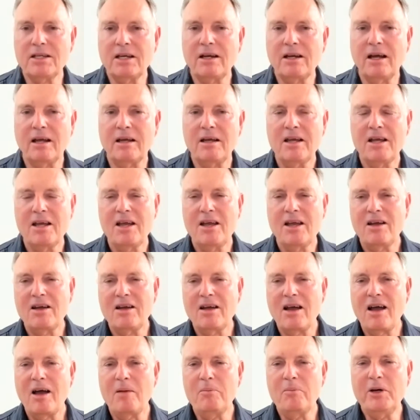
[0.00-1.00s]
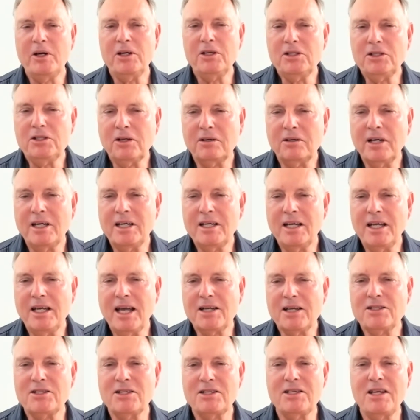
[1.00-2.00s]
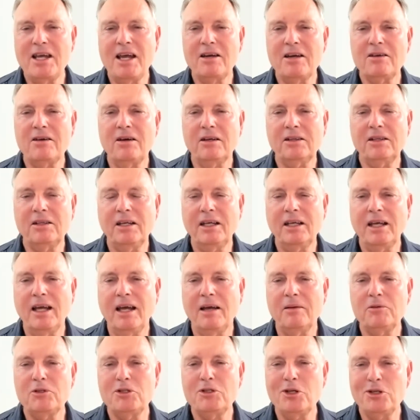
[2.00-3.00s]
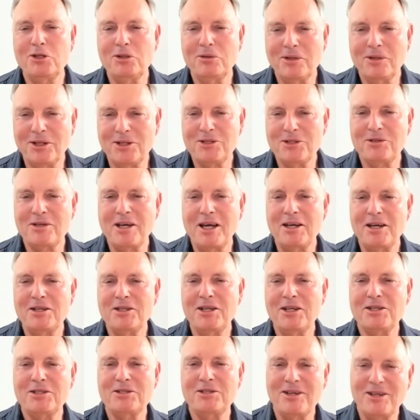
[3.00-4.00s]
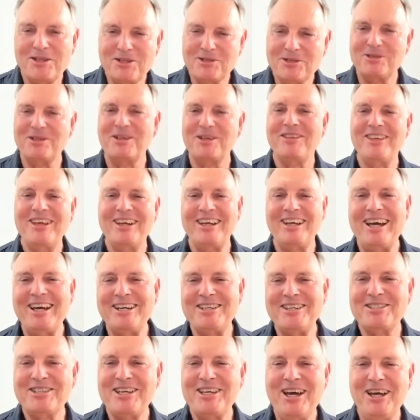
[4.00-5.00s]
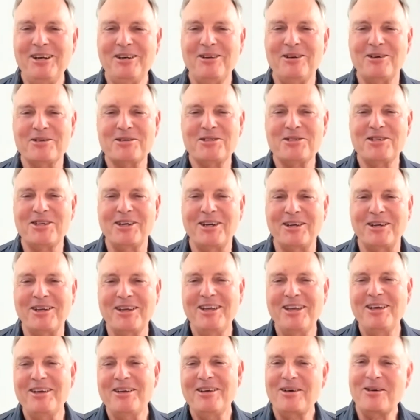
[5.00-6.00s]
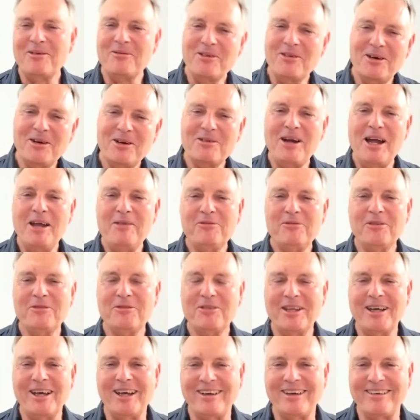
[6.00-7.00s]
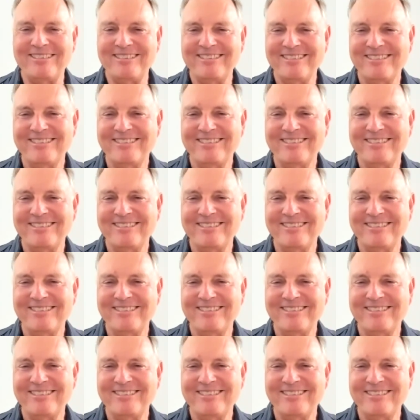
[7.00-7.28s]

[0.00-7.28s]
And I'm pretty sure EDX has now got the Junior Illustrated Dictionary. I saw it in their latest catalogue. So I'm very grateful for that.